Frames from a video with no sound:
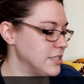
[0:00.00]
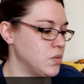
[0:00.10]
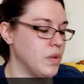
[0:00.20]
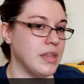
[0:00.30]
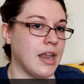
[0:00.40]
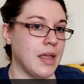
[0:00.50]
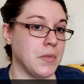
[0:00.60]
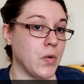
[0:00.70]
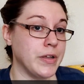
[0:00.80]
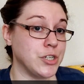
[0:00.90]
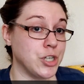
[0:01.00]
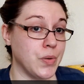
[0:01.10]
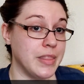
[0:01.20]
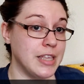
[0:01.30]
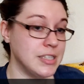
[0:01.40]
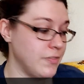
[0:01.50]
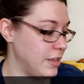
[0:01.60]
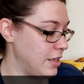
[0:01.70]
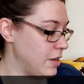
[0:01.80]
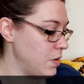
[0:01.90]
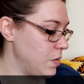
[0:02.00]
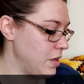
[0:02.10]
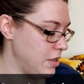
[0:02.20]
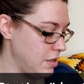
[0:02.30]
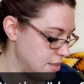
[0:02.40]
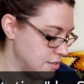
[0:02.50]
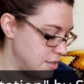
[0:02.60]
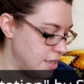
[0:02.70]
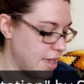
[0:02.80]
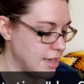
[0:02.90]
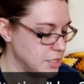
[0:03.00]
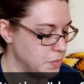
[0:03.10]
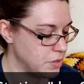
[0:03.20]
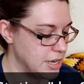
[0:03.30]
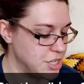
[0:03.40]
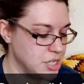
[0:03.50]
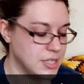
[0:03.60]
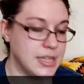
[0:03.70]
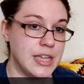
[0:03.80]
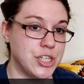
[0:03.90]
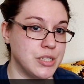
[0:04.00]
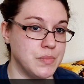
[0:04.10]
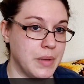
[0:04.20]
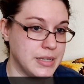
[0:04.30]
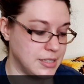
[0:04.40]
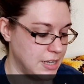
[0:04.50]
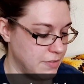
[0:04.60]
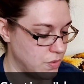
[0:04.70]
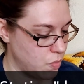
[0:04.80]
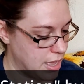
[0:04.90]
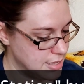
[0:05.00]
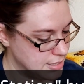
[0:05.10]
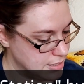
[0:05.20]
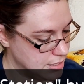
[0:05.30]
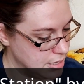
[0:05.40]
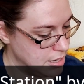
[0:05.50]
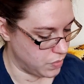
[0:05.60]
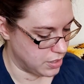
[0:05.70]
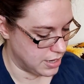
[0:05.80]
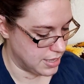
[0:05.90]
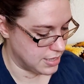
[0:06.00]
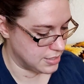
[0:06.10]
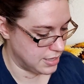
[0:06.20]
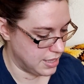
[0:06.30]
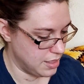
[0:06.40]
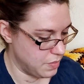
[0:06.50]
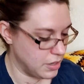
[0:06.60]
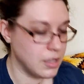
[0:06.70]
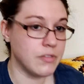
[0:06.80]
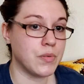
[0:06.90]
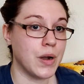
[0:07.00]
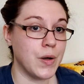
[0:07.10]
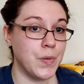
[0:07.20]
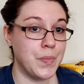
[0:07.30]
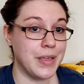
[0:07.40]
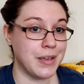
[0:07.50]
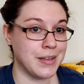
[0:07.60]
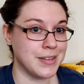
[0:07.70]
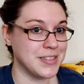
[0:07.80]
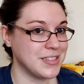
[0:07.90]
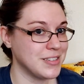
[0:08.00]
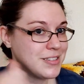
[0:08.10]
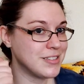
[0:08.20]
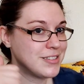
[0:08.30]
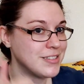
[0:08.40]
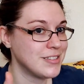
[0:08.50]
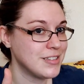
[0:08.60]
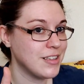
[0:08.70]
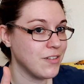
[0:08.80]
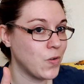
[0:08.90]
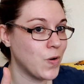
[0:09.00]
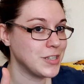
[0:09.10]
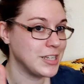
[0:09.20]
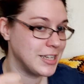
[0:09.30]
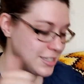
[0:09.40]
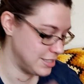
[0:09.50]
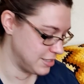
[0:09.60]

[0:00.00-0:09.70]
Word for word: last one that I'm going to show in this video is The Exploration Station by Stephen West. This one is in the middle of a row because of course it